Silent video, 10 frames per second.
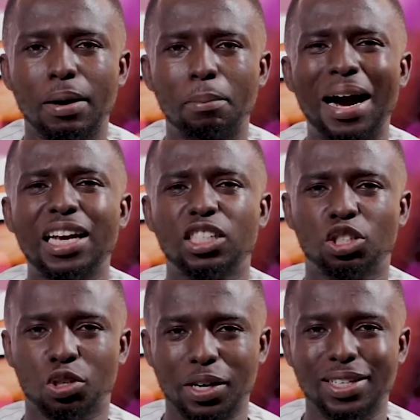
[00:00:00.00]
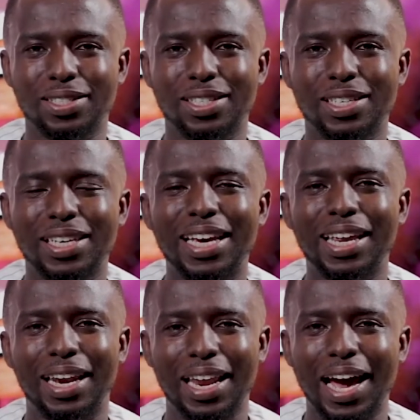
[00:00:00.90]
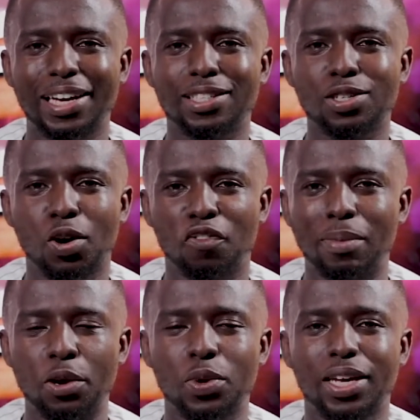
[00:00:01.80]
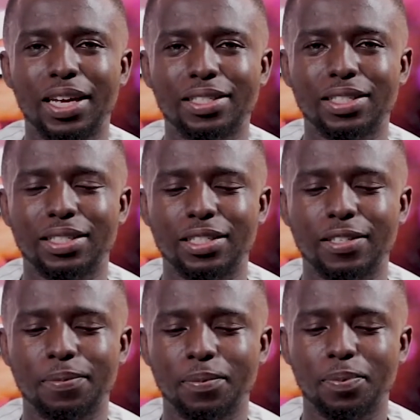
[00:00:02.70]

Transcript: My strength in light of my weaknesses.